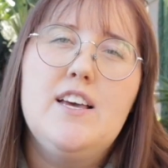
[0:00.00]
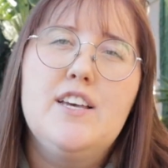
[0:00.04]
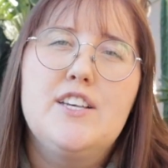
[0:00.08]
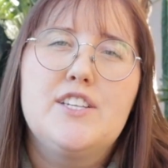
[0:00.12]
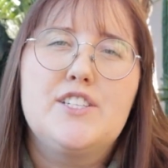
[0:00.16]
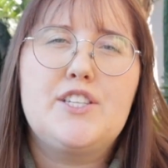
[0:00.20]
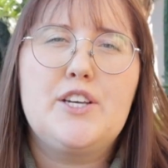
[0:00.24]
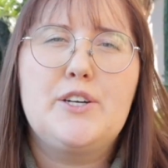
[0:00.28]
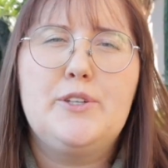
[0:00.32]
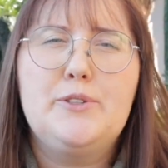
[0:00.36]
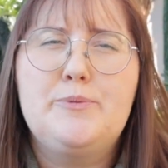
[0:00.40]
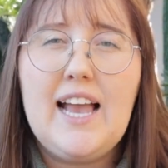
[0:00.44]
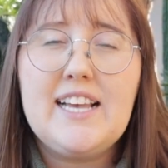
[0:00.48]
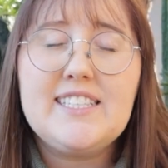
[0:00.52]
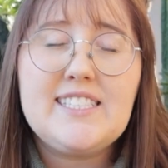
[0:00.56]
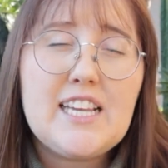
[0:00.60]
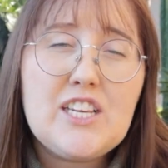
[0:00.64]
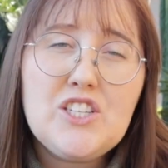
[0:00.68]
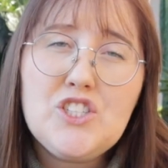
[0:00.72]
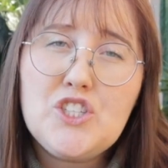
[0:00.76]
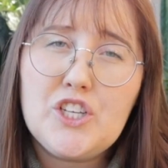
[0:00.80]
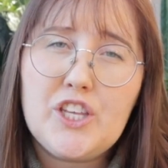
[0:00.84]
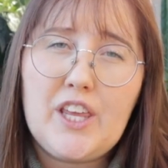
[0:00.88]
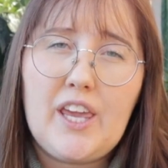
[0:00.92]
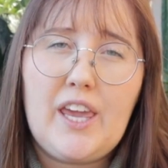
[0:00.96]
So
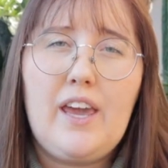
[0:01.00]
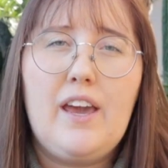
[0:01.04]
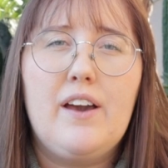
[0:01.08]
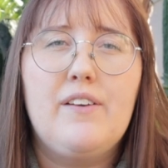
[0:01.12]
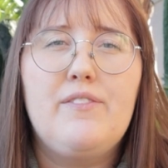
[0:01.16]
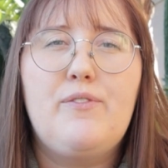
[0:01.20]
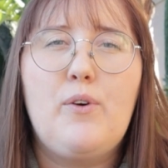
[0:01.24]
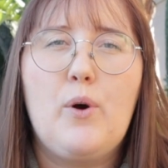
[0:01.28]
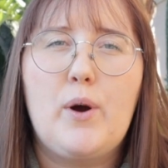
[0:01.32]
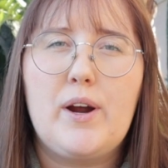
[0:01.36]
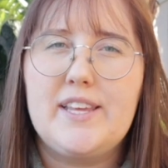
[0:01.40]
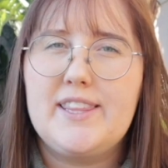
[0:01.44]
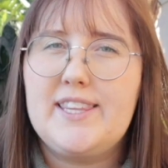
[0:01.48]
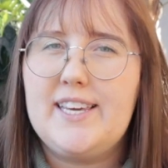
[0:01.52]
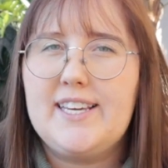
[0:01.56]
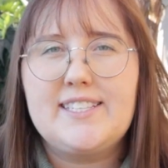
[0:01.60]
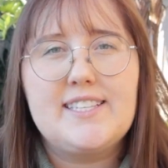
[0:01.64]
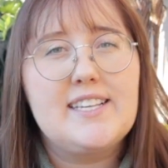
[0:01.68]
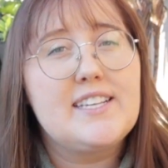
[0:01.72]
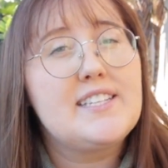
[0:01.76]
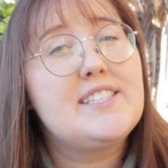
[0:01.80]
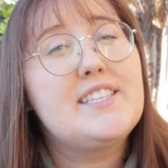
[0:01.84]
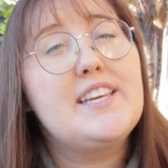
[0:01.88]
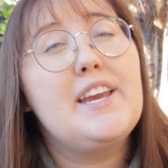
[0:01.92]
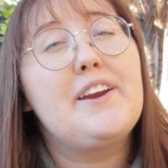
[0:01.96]
essentially for this
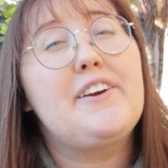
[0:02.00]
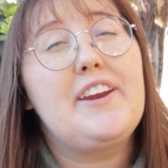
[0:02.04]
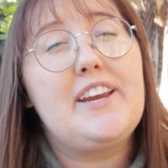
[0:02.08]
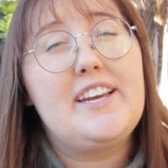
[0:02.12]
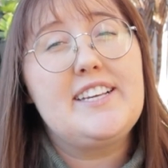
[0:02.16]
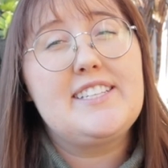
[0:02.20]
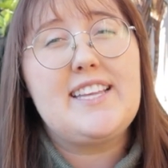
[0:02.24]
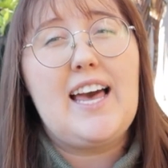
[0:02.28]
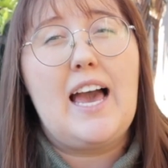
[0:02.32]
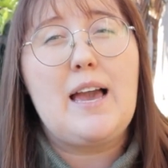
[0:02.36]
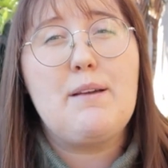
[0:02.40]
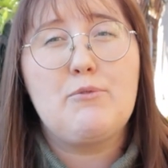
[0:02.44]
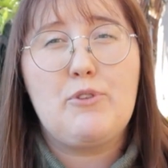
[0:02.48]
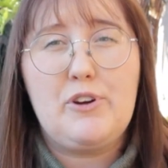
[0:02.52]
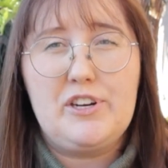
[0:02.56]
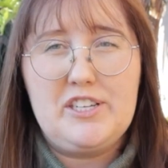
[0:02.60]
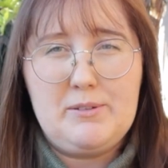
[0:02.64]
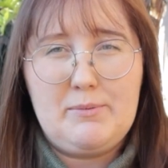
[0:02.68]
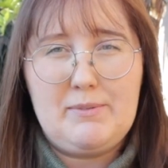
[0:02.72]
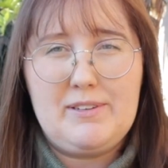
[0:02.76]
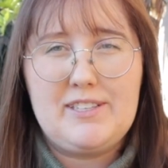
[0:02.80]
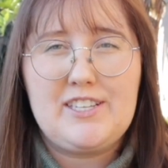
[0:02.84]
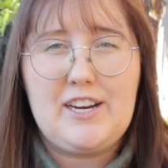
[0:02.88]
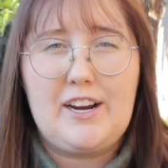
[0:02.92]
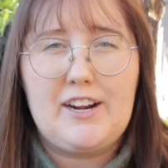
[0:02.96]
series that I'm going to
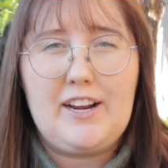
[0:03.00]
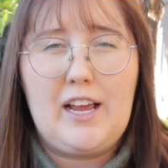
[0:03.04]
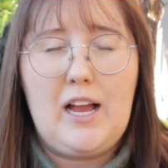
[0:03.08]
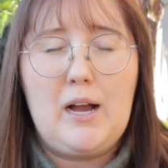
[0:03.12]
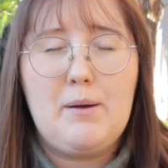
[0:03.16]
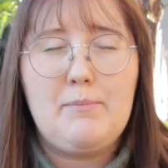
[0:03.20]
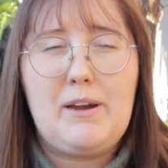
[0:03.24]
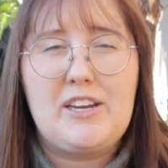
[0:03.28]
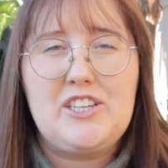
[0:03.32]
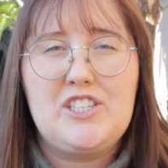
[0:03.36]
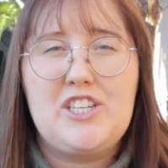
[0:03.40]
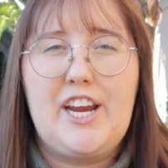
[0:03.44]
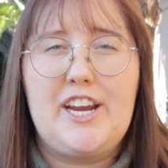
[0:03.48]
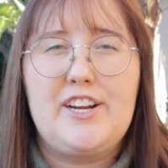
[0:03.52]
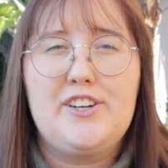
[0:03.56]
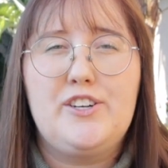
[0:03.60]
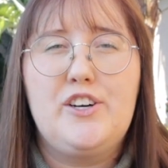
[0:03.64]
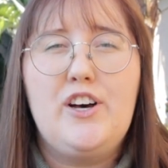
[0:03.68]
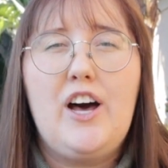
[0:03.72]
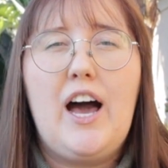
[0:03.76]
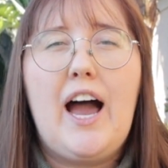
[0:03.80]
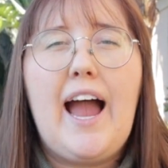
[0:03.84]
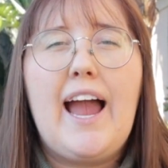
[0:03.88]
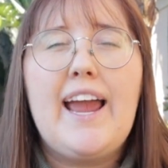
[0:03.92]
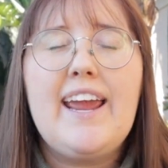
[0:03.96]
be starting on my
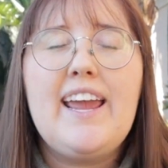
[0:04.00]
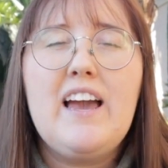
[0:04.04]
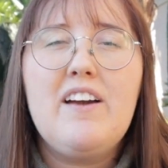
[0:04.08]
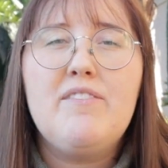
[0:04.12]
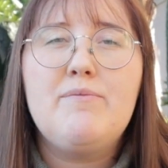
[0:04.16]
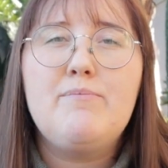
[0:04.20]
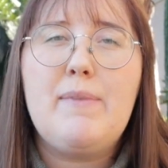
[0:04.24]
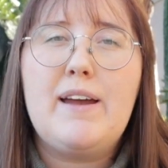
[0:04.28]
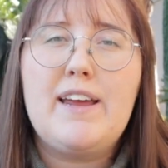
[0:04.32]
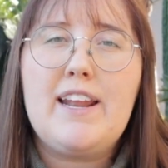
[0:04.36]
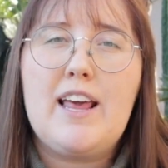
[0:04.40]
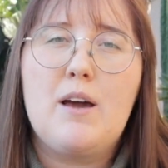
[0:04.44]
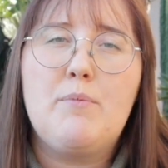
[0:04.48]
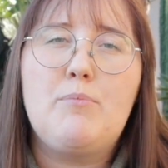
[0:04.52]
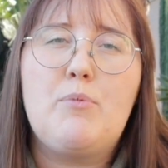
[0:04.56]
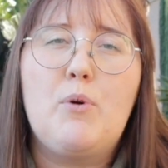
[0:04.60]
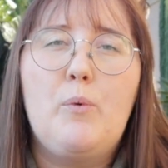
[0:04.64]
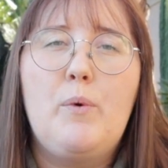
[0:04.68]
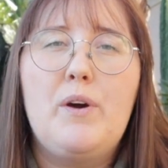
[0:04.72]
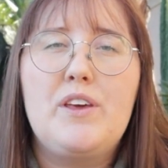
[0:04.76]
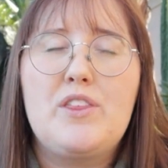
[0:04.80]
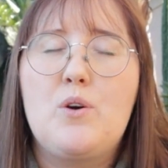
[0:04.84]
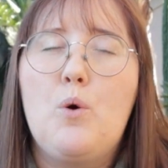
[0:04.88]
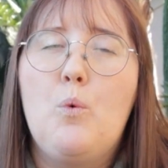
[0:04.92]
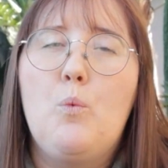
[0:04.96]
channel, I have met up
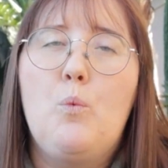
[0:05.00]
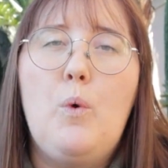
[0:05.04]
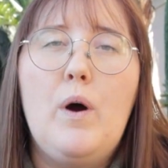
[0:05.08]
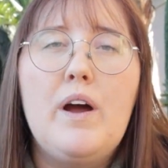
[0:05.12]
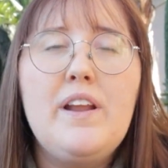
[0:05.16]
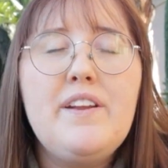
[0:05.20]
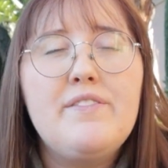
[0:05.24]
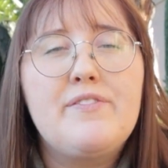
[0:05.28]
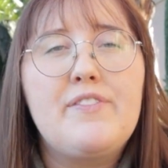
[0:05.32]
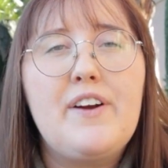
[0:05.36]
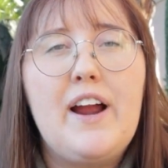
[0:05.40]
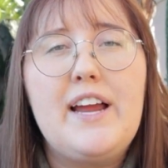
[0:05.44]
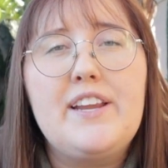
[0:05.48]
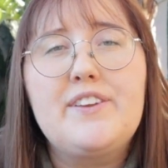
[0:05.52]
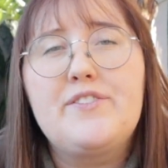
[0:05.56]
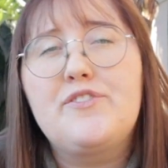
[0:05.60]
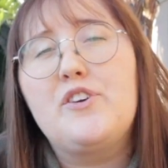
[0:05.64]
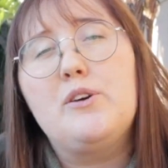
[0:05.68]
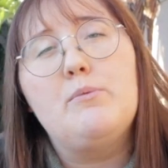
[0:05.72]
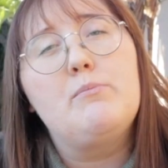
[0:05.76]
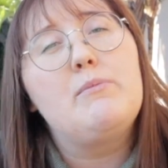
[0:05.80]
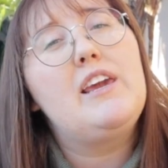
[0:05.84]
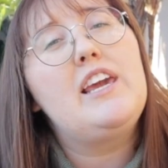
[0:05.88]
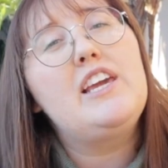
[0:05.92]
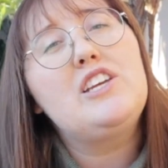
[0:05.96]
with one friend
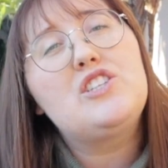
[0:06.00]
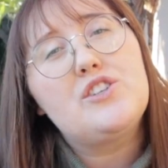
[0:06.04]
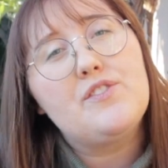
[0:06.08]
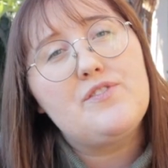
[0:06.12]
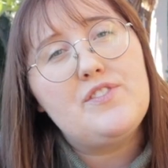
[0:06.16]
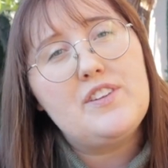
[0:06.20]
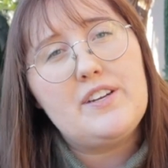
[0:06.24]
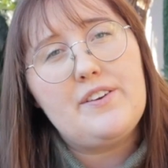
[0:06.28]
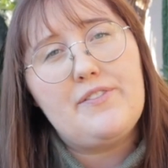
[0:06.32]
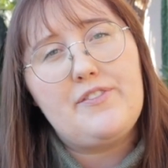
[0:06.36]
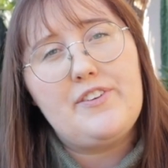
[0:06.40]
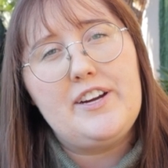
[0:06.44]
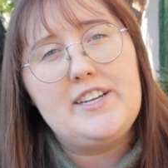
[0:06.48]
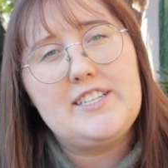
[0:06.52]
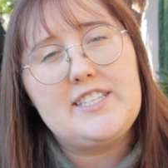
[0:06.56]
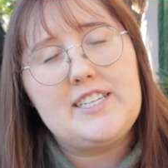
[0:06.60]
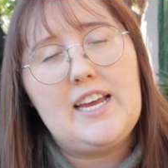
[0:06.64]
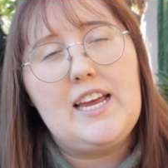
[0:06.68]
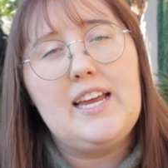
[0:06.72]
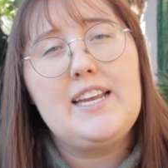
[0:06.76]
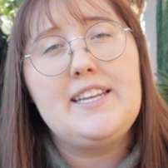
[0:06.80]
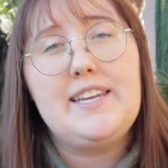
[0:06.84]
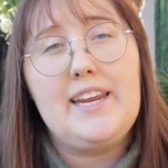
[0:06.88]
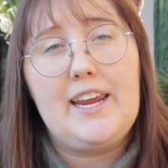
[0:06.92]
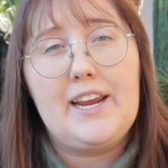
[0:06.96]
from each of the different
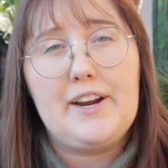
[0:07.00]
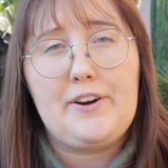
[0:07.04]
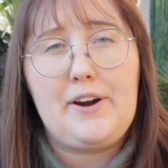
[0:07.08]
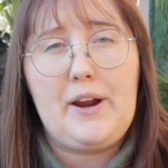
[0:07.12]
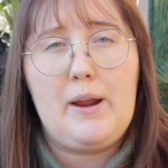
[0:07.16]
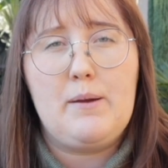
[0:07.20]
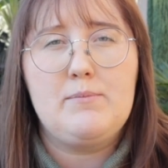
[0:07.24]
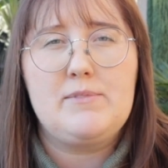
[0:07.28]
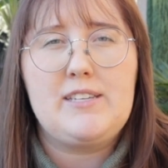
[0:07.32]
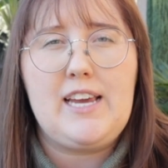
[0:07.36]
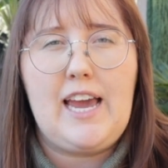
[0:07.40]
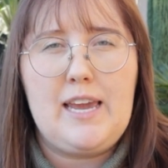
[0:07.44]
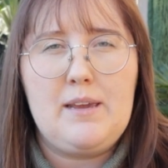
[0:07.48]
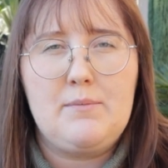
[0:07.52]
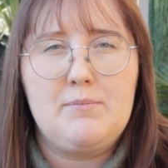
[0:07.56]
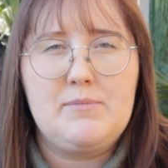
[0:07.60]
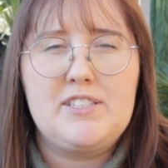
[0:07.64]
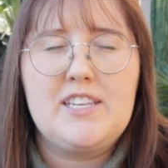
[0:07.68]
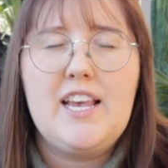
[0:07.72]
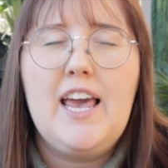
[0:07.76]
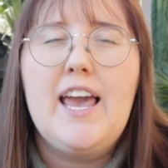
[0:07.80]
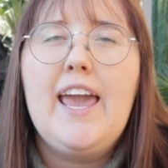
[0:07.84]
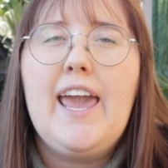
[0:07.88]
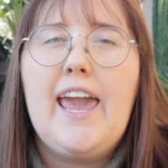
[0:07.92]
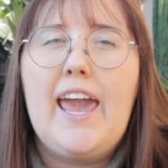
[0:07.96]
Enneagram types,